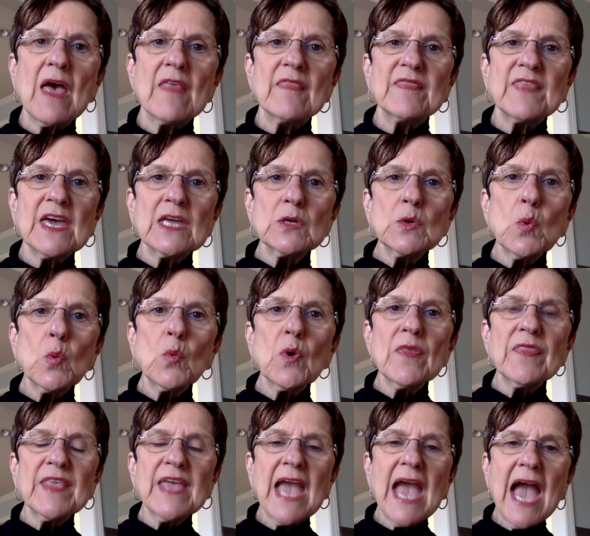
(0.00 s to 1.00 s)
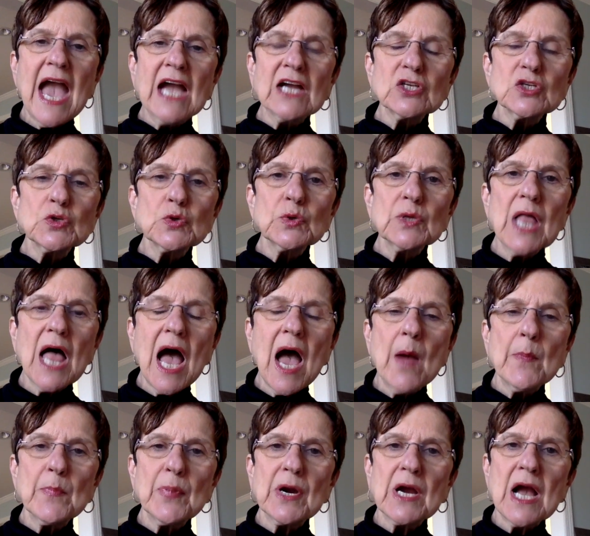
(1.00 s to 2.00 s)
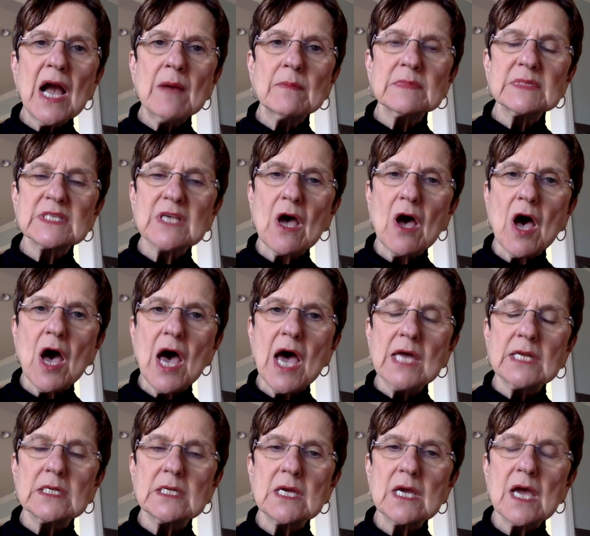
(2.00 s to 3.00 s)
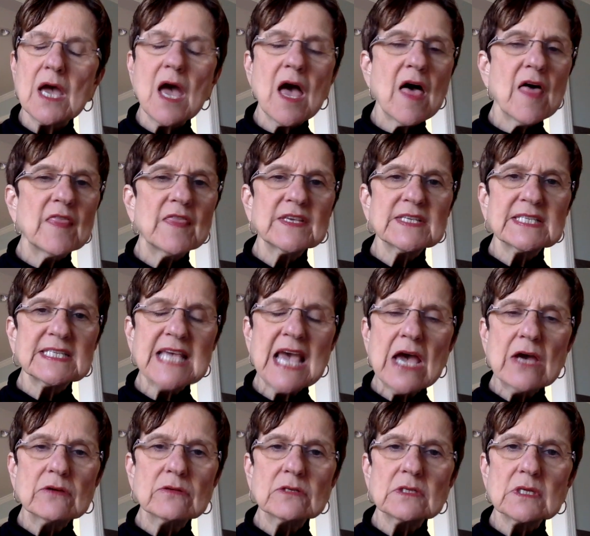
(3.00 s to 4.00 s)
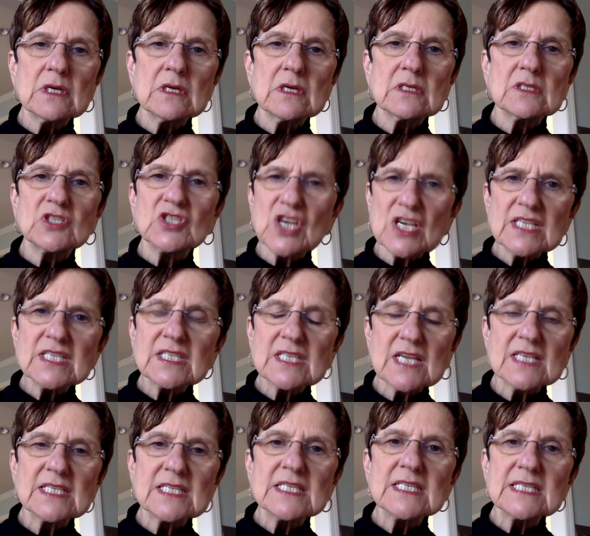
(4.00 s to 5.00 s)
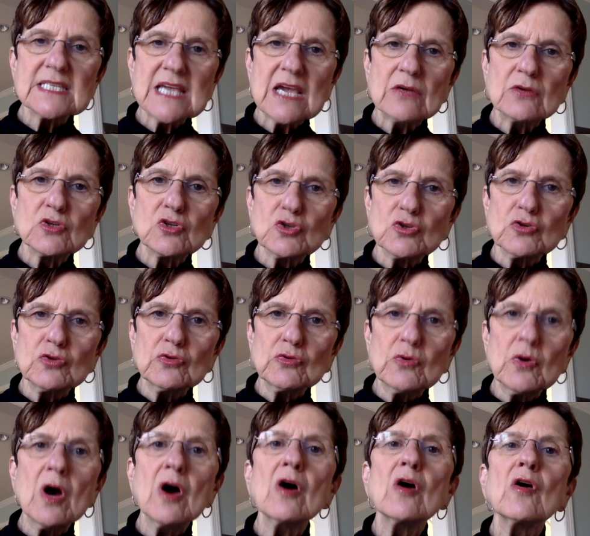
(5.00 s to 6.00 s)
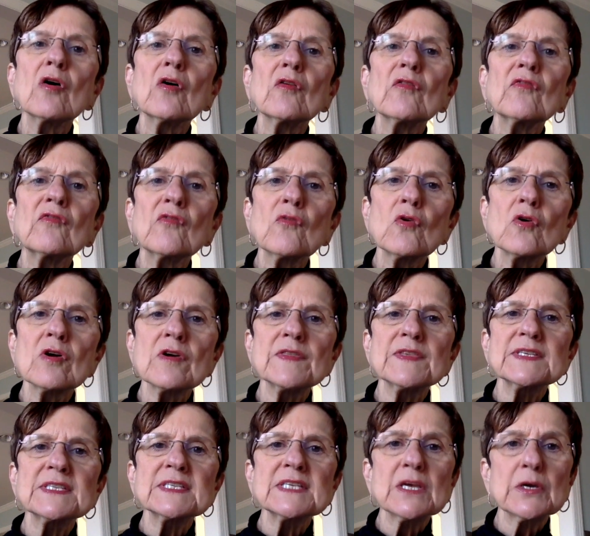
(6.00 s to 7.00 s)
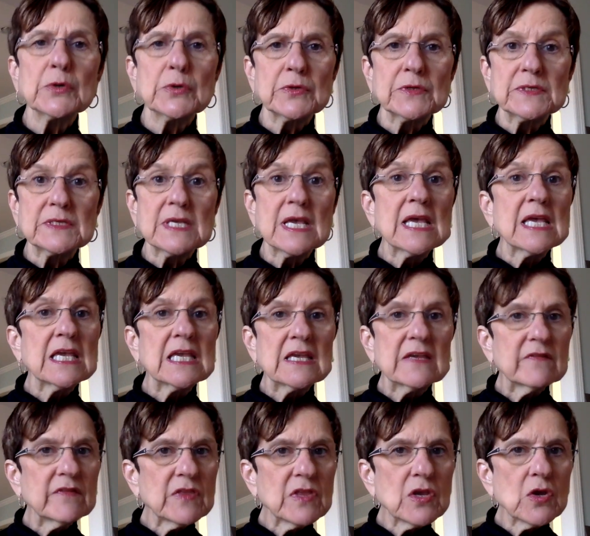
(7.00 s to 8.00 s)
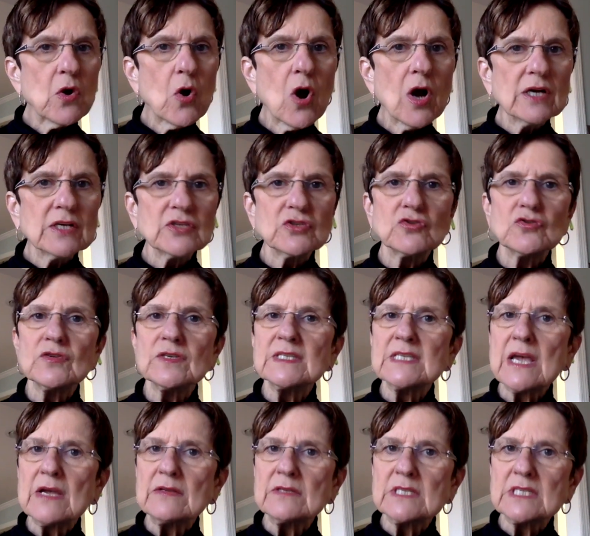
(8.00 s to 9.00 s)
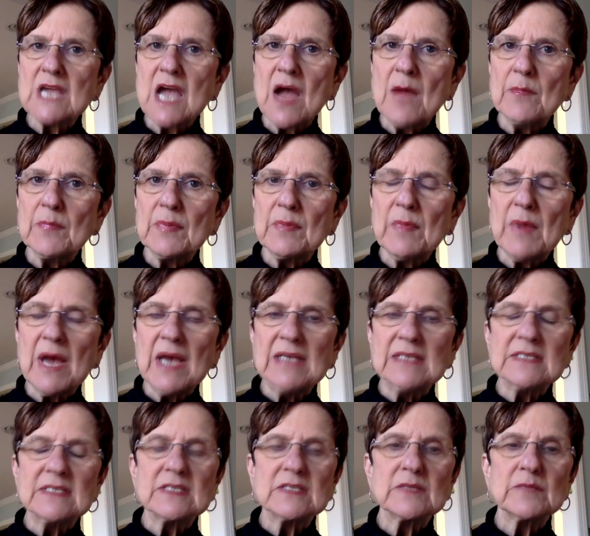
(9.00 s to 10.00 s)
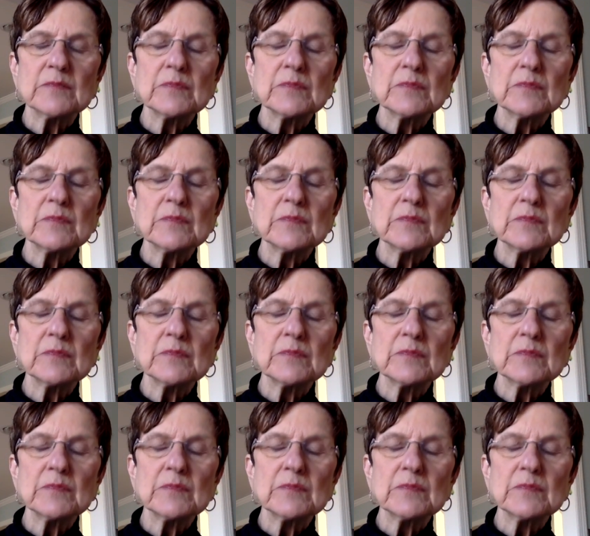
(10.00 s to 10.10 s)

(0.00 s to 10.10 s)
Then when the actual opera comes on, the sound just doesn't sound true for the singers. Even the orchestra sounds compromised.